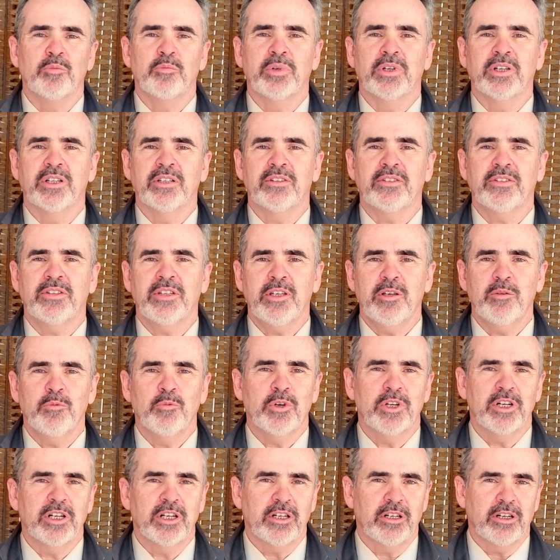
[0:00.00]
but seeing
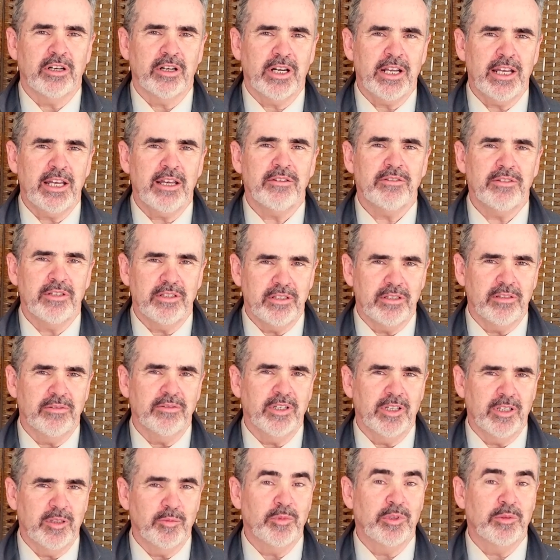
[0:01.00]
one in our housing
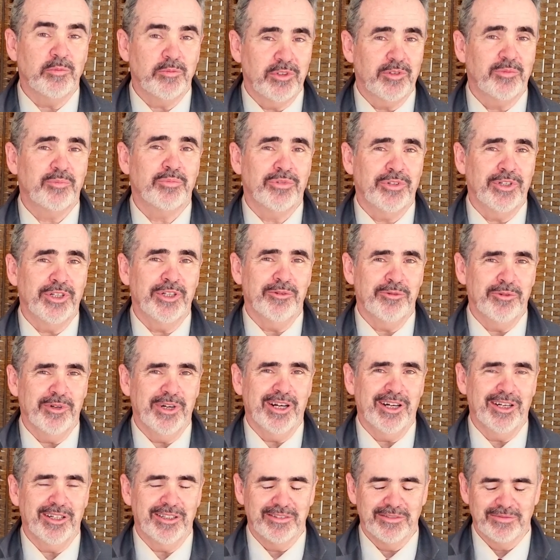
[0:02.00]
development was pretty
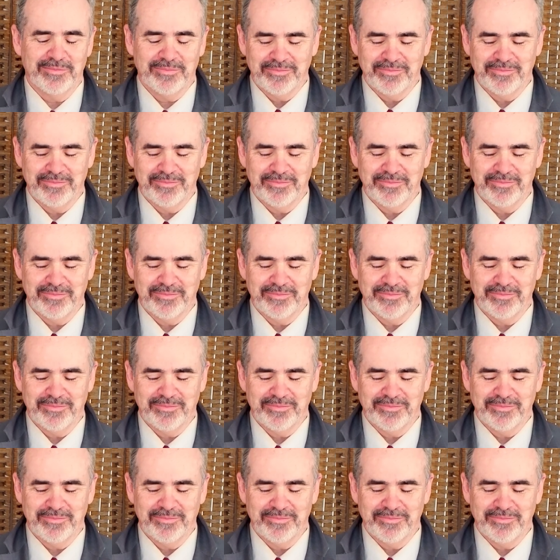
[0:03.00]
rare.